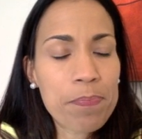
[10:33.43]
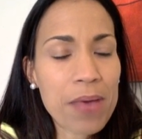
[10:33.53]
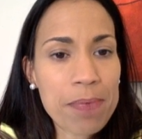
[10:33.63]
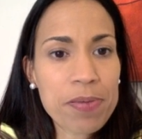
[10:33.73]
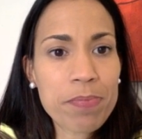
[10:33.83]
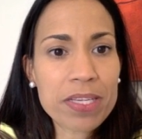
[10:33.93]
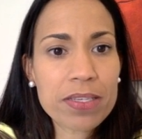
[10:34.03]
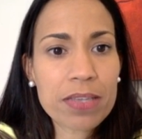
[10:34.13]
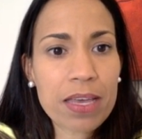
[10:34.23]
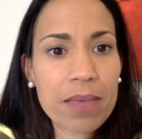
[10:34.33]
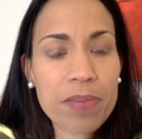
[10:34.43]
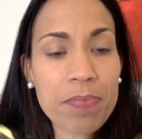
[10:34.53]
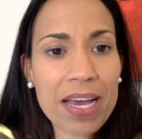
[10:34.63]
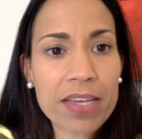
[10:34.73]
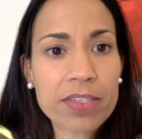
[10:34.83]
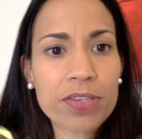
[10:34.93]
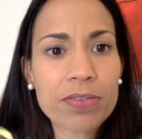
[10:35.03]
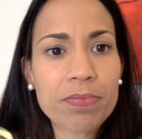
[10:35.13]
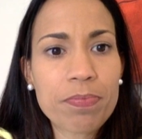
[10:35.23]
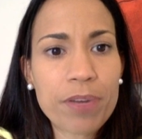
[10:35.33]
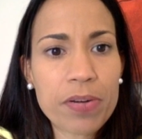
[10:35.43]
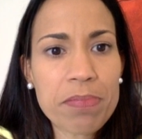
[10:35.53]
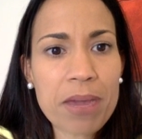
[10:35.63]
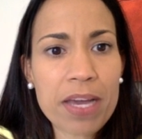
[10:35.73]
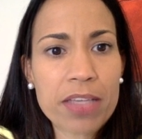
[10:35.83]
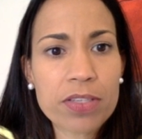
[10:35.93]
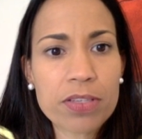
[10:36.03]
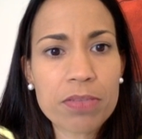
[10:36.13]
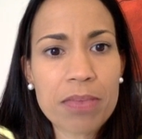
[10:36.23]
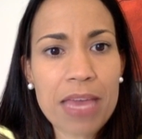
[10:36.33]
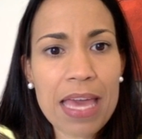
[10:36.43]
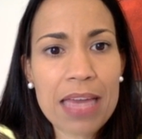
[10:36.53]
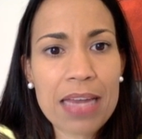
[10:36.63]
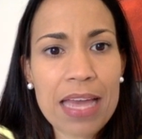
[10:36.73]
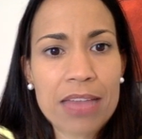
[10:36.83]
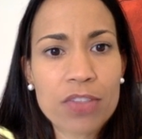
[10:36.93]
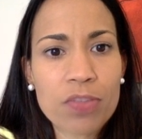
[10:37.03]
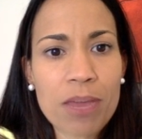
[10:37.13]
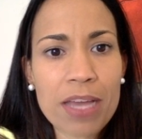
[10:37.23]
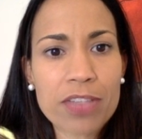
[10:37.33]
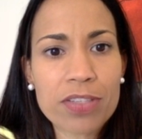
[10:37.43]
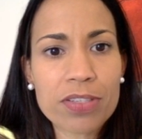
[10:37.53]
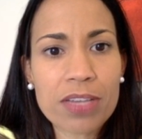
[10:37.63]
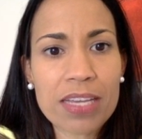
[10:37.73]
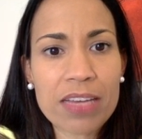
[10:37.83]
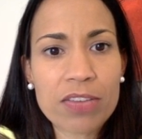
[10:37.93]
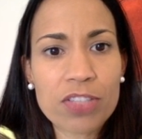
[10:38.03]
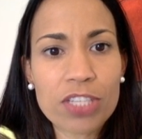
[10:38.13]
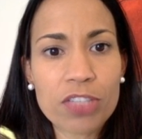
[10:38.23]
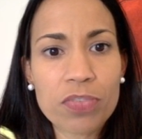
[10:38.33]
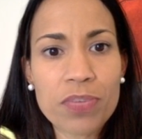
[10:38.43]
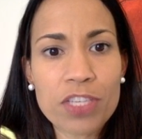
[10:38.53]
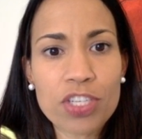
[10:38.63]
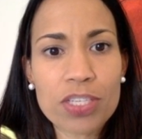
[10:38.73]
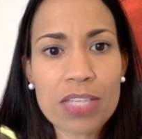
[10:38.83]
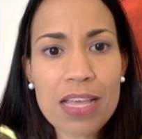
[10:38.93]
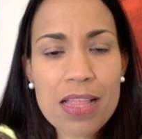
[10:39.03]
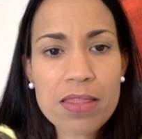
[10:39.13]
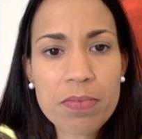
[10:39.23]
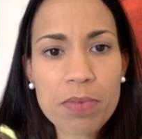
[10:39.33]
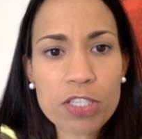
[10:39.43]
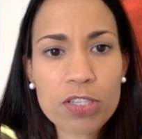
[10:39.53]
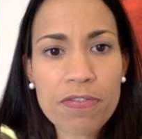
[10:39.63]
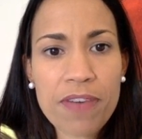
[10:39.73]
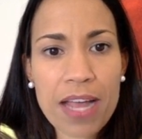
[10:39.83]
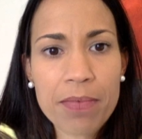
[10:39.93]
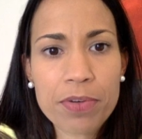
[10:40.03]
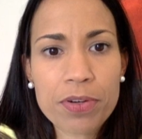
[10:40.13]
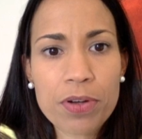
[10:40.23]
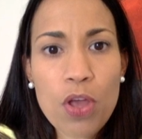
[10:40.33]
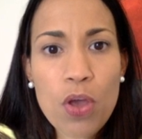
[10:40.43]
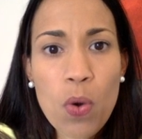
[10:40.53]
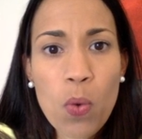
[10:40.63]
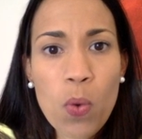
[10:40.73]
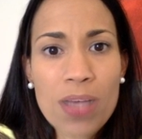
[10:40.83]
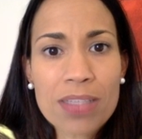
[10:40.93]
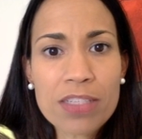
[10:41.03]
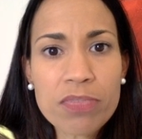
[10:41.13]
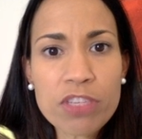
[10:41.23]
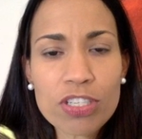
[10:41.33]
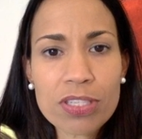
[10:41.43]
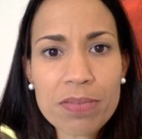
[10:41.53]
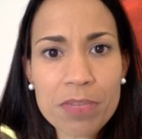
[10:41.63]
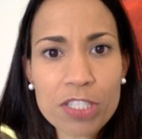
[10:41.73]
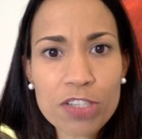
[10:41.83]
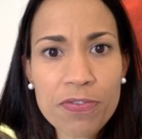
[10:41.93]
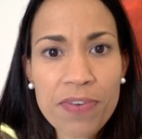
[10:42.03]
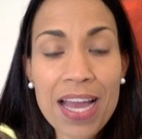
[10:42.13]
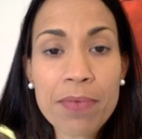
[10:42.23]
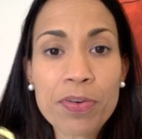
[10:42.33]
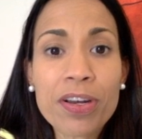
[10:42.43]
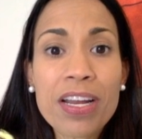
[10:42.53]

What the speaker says: epimysium, perimysium, and endomysium until it reaches the muscle fiber. Once it reaches the muscle fiber,